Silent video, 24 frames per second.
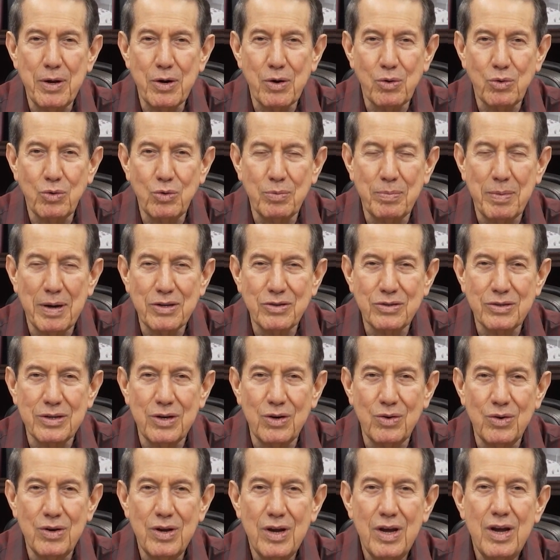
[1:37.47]

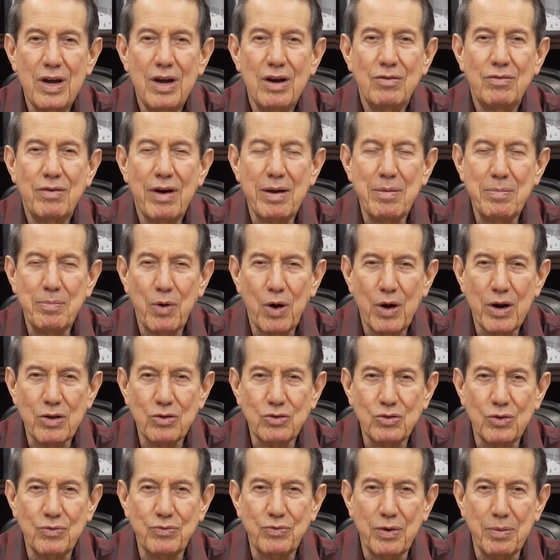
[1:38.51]
tribulations. Go
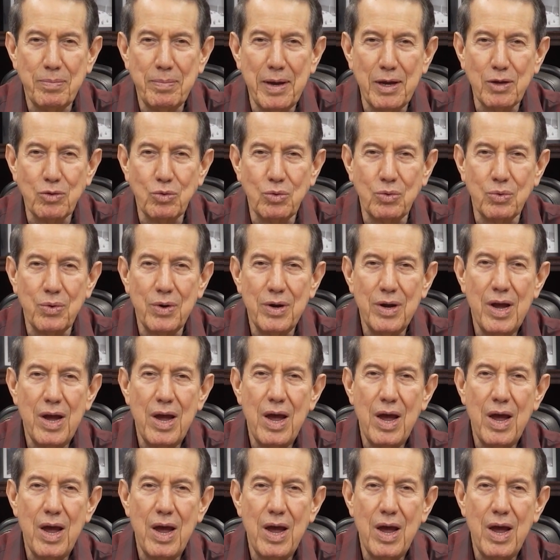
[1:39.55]
away, suffering.